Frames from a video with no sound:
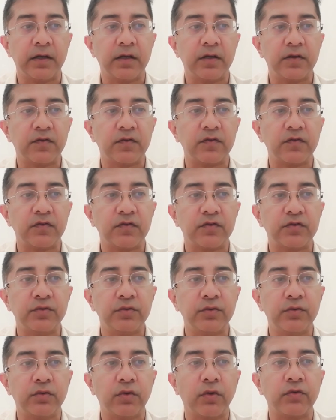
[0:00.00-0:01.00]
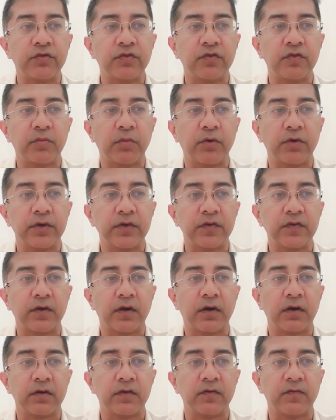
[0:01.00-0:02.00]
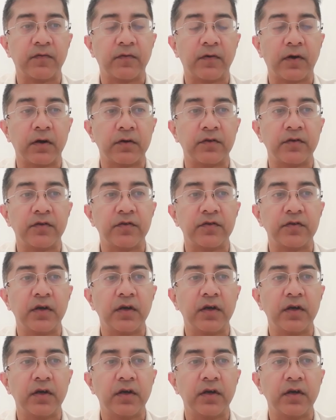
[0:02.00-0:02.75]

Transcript: since two closest points are the farthest